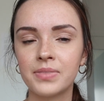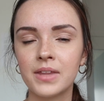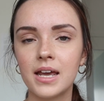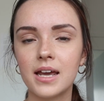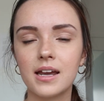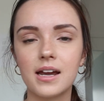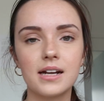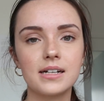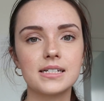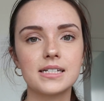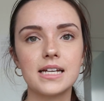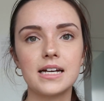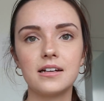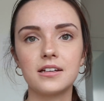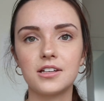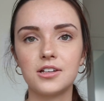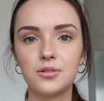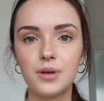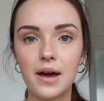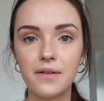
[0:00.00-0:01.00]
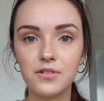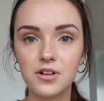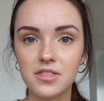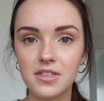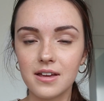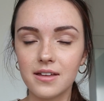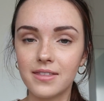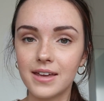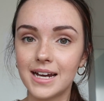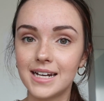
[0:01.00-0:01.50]
and kind of tell you
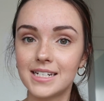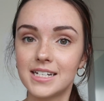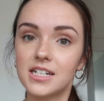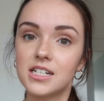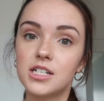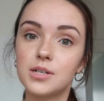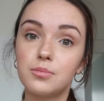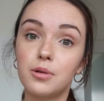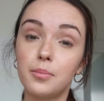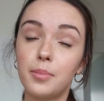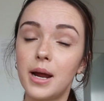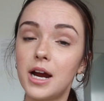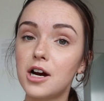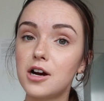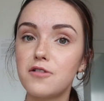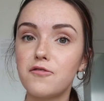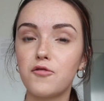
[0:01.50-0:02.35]
everything that I did to prepare